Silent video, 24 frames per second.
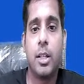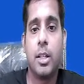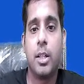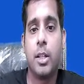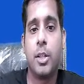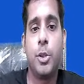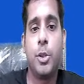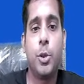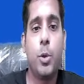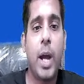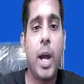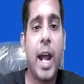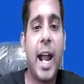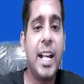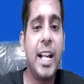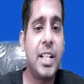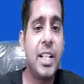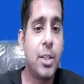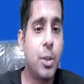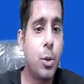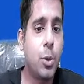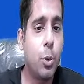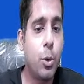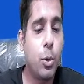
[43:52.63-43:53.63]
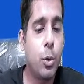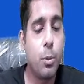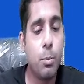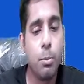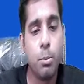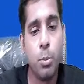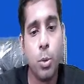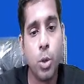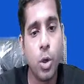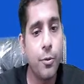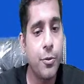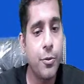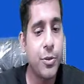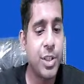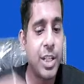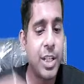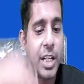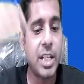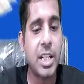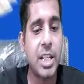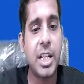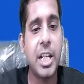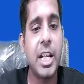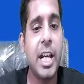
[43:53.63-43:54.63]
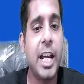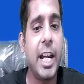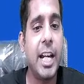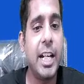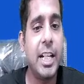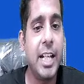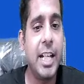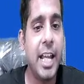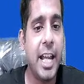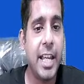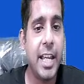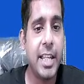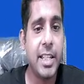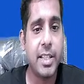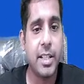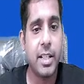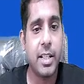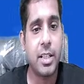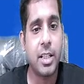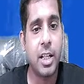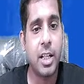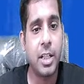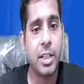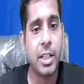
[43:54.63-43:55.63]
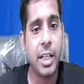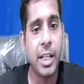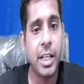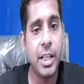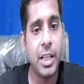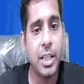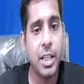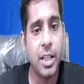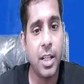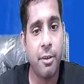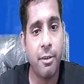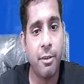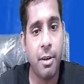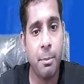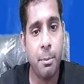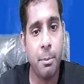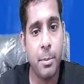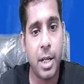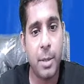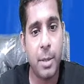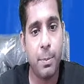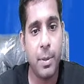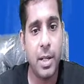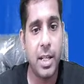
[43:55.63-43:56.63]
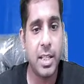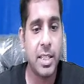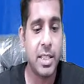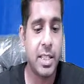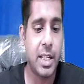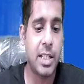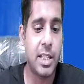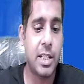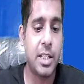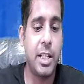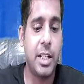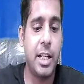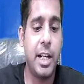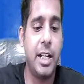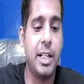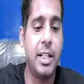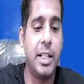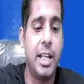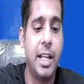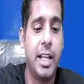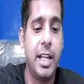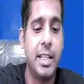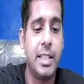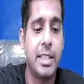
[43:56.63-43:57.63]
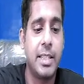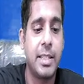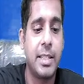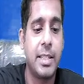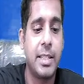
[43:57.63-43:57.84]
You had to move 68 days, 13th November plus 68 days.